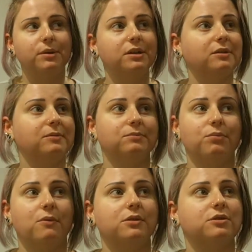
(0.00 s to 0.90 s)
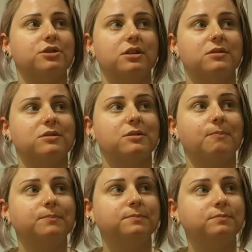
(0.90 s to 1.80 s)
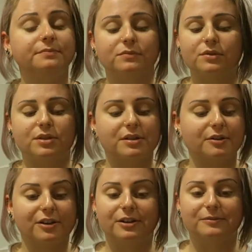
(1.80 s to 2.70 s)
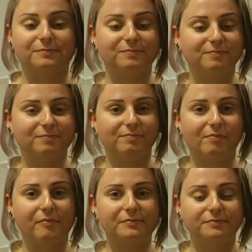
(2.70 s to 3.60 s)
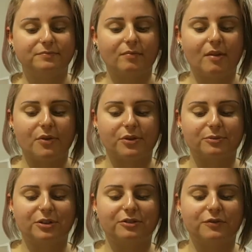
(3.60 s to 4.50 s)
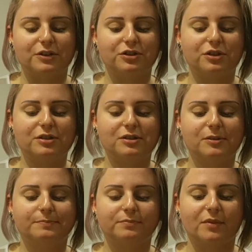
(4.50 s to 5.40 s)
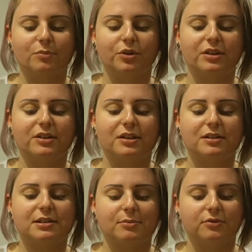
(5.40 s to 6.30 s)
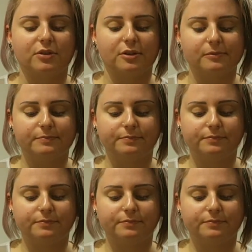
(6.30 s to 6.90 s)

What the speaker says: Eat with cheese. It's still good. So I'm gonna finish this. I'm looking to get some of the...